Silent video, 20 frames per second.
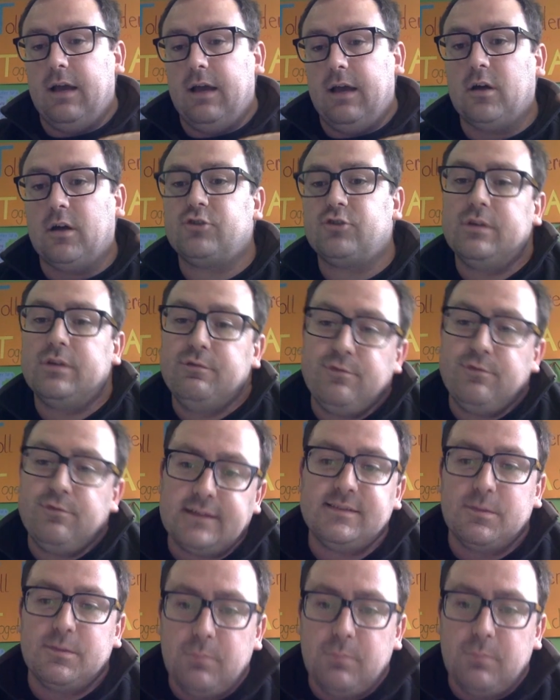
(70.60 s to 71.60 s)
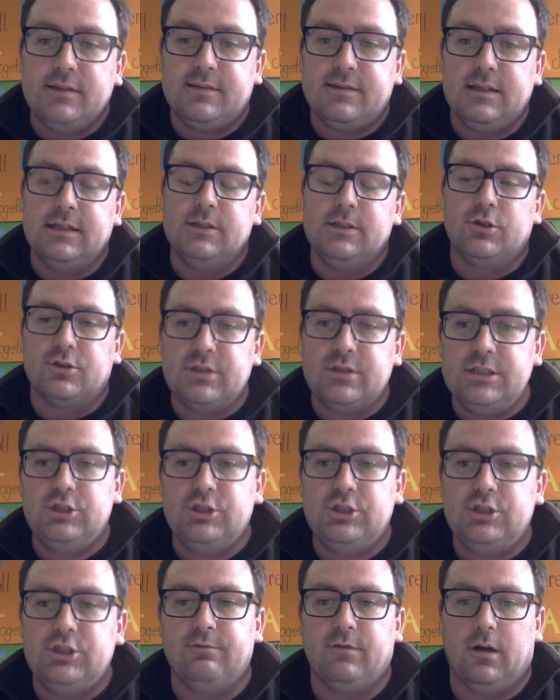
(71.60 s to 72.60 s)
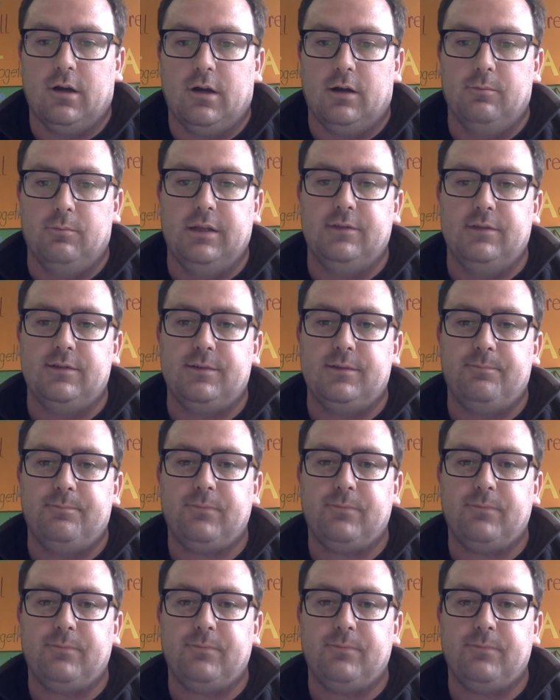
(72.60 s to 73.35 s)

fostering flexibility in your teaching environment.